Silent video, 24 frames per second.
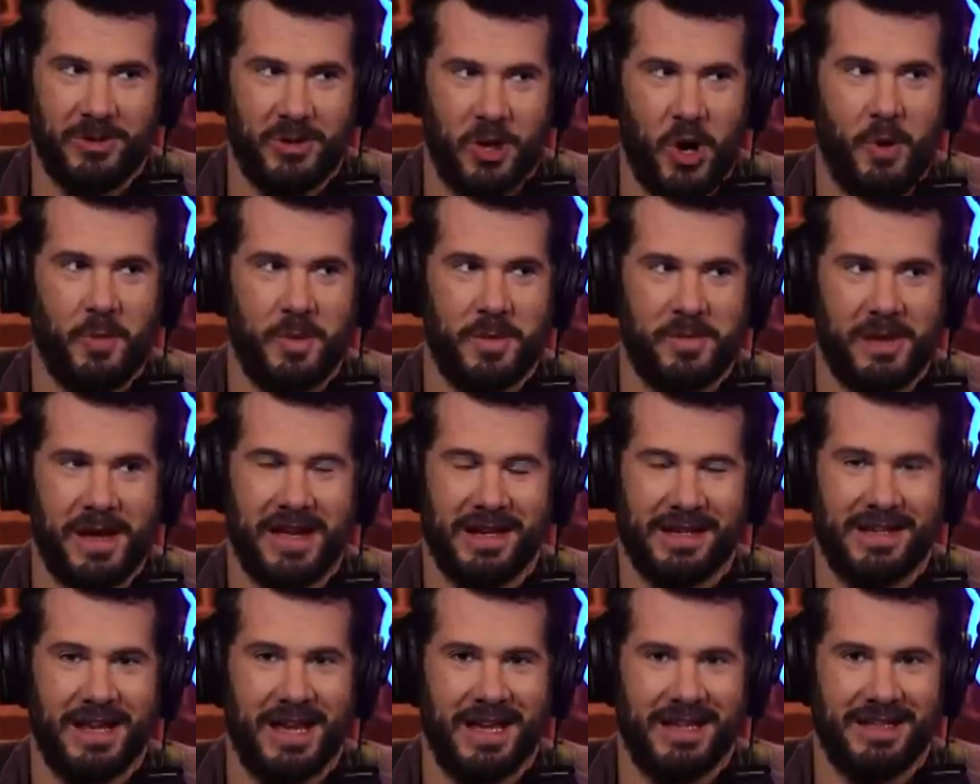to an open
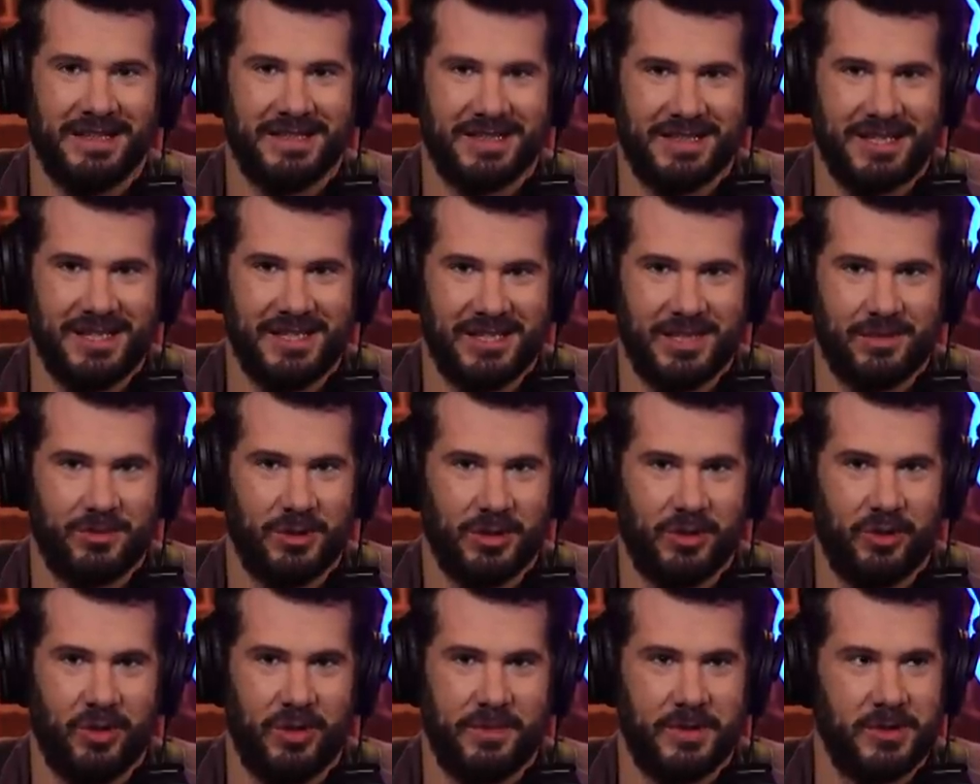mic night and see
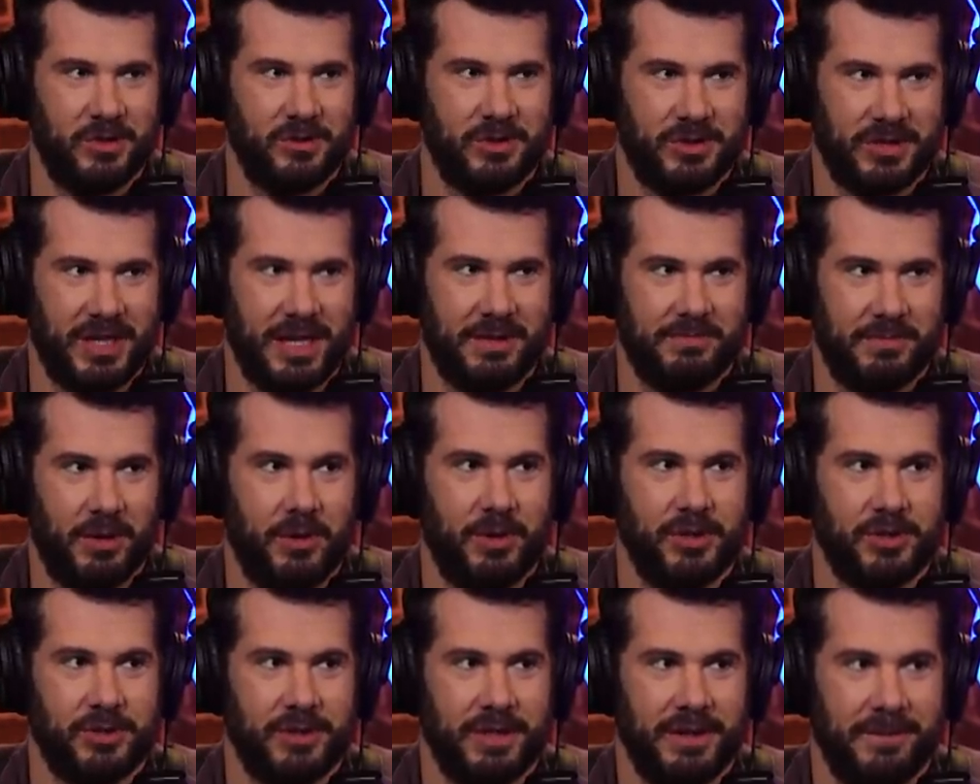someone go up and do slam
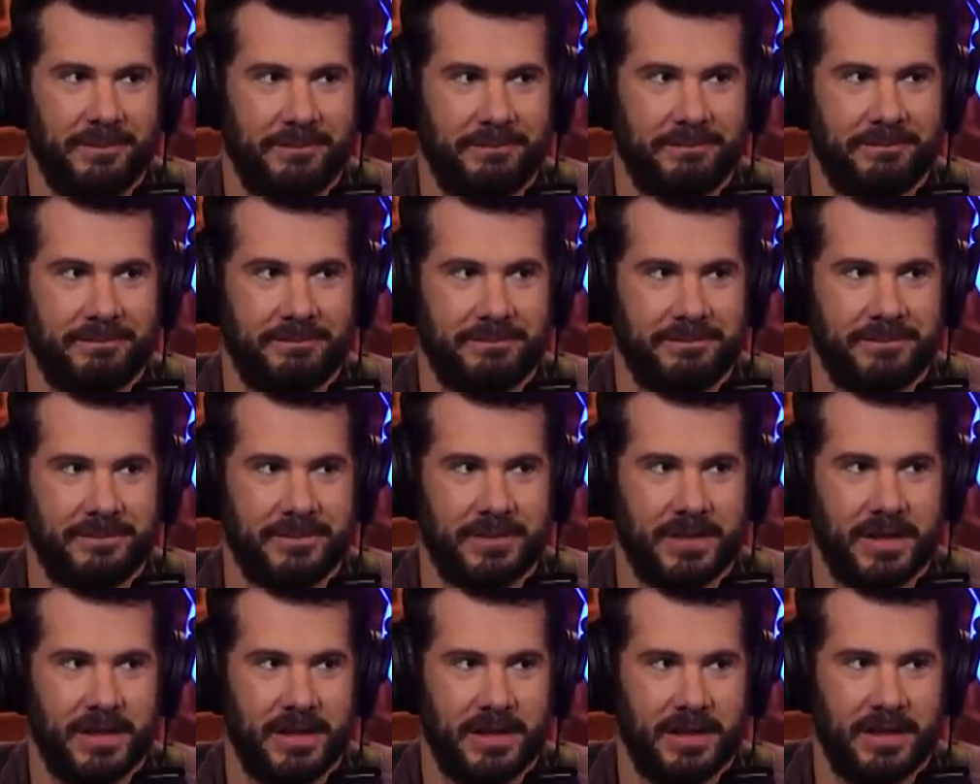poetry? Uh, -uh.
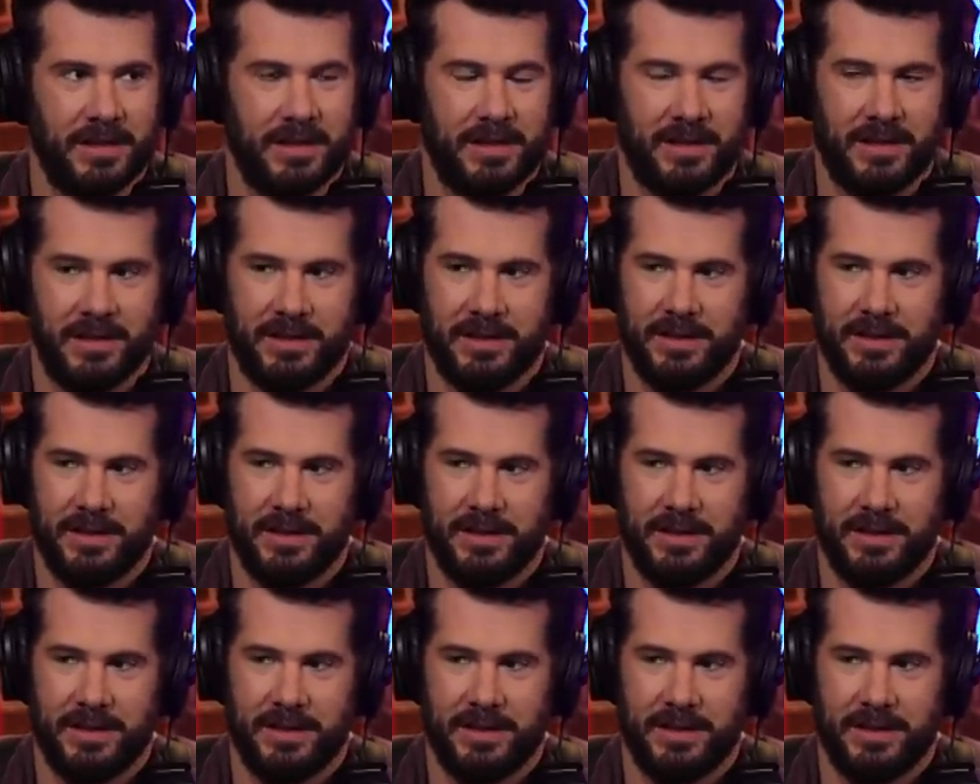No, imagine.